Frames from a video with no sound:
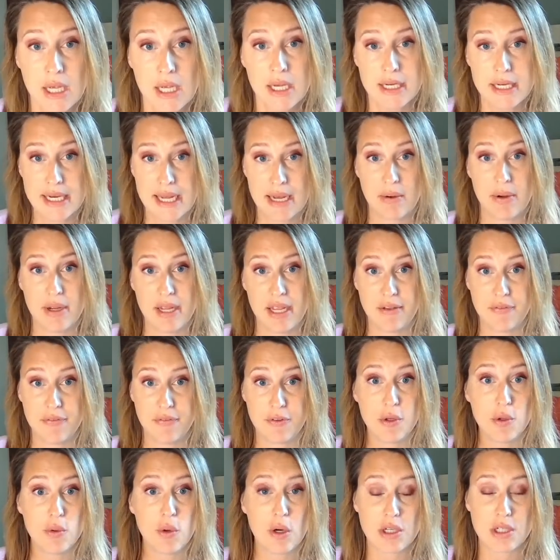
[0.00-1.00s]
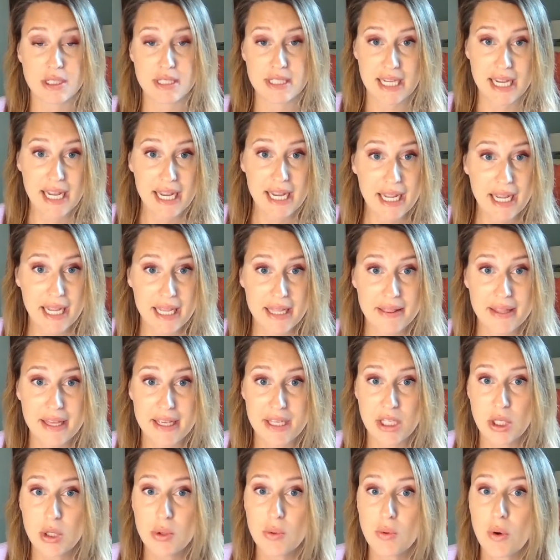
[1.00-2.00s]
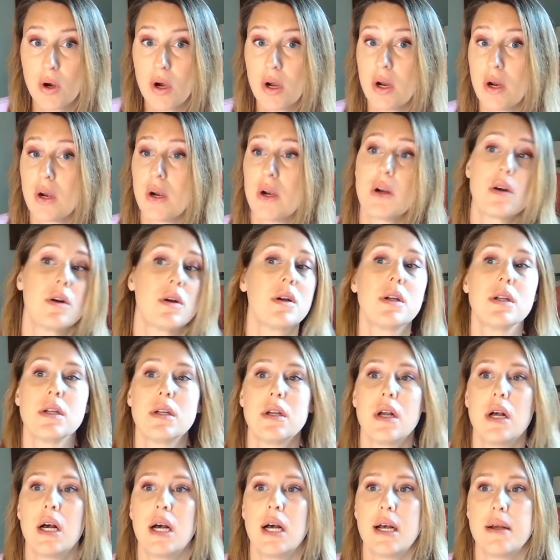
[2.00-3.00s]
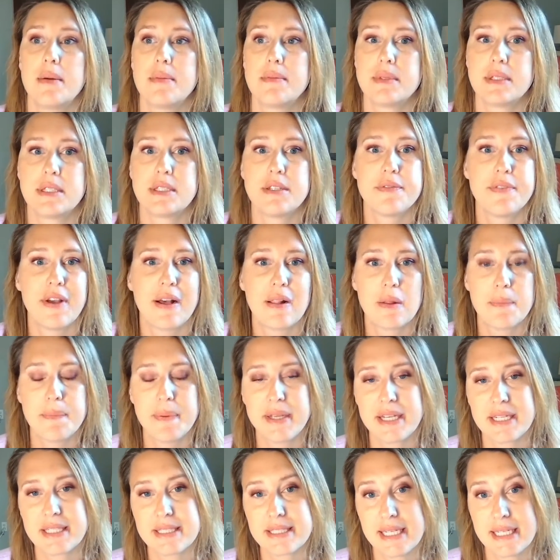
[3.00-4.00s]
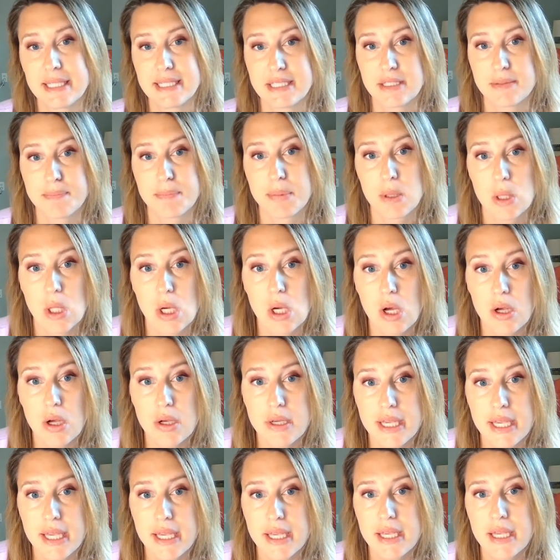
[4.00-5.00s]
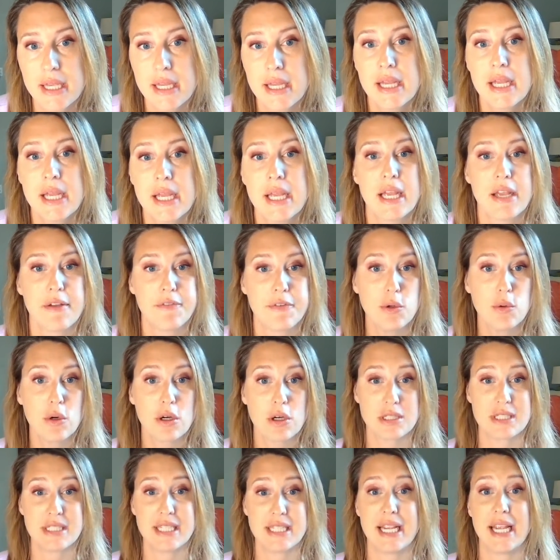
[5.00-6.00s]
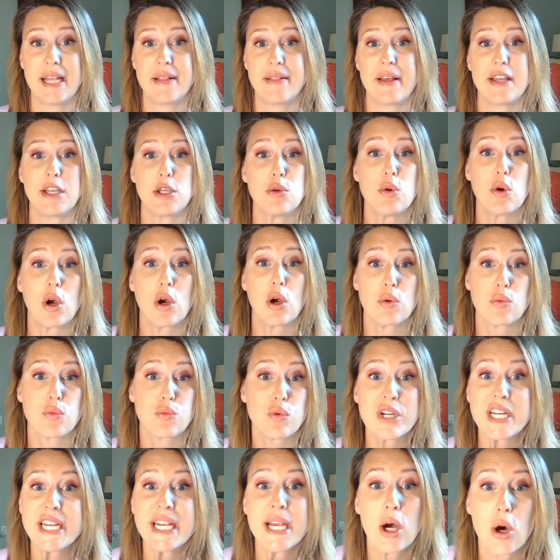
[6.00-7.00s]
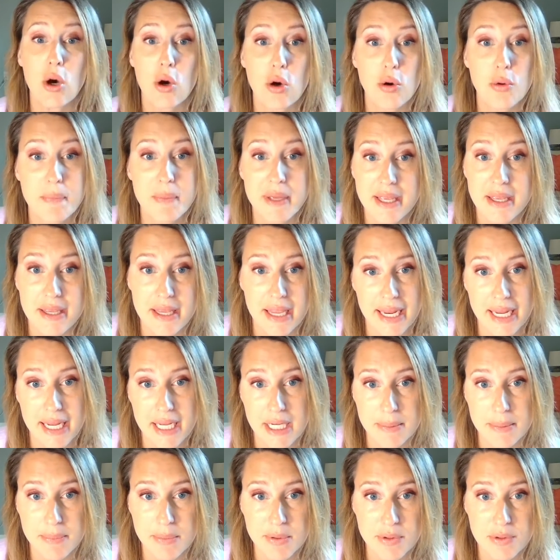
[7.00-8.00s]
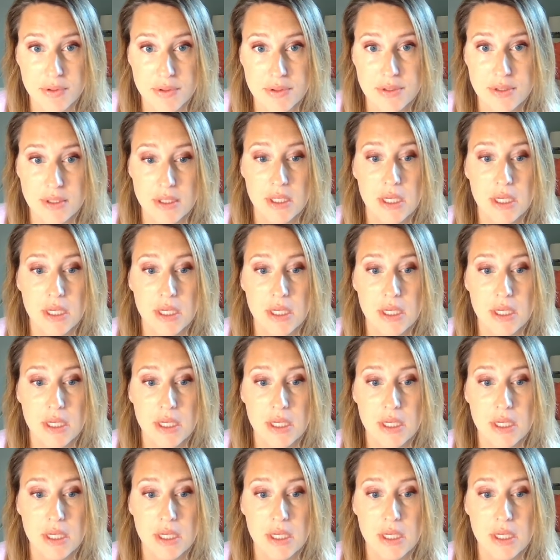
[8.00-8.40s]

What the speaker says: Now, if you are saying that you are developing a sense of belonging, if you are saying that you are rehoming animals,